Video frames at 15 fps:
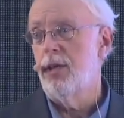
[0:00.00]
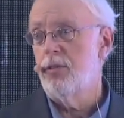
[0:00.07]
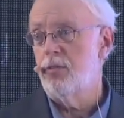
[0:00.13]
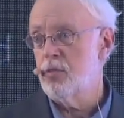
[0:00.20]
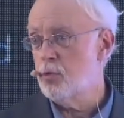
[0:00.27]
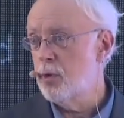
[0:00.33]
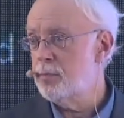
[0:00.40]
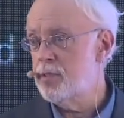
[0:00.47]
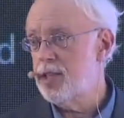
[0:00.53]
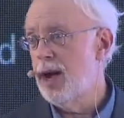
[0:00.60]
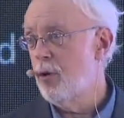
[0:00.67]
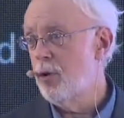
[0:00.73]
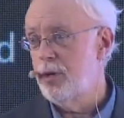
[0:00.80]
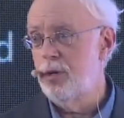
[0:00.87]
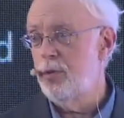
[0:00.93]
Scripps
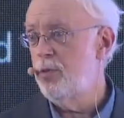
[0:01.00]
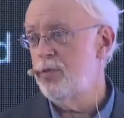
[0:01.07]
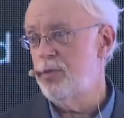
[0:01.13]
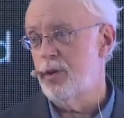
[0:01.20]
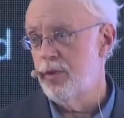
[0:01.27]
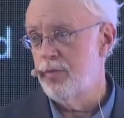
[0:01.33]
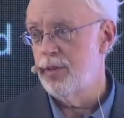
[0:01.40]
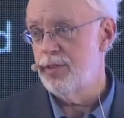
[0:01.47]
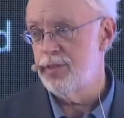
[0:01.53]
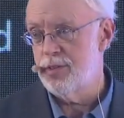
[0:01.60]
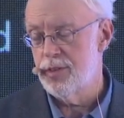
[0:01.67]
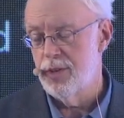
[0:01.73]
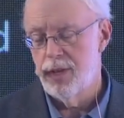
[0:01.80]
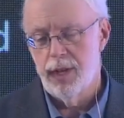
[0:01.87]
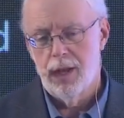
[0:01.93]
Howard News
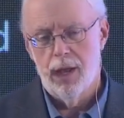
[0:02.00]
Service